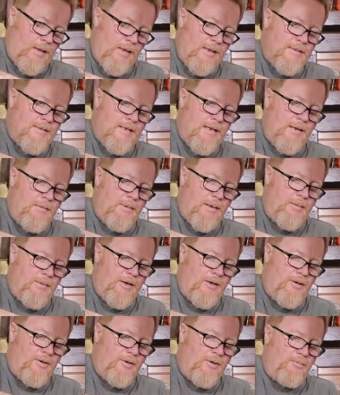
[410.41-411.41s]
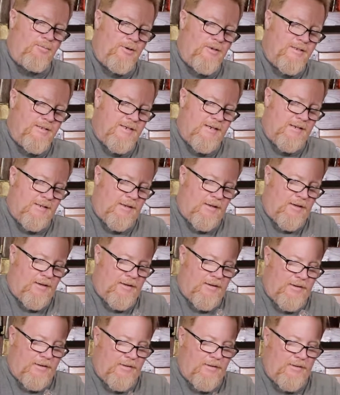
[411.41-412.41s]
And say it, baby. I know you want to say the
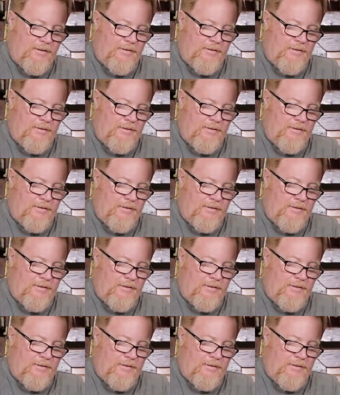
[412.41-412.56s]
line.